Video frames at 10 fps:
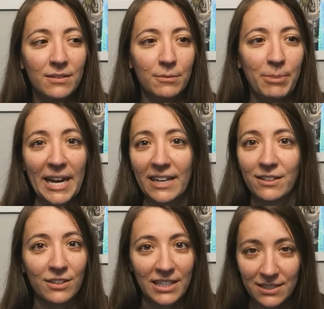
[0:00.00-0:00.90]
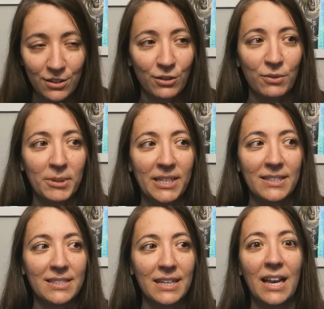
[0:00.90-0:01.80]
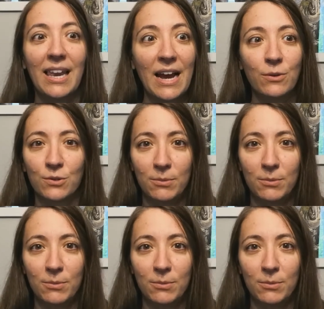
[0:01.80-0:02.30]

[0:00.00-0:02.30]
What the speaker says: back the Kickstarter, because it allows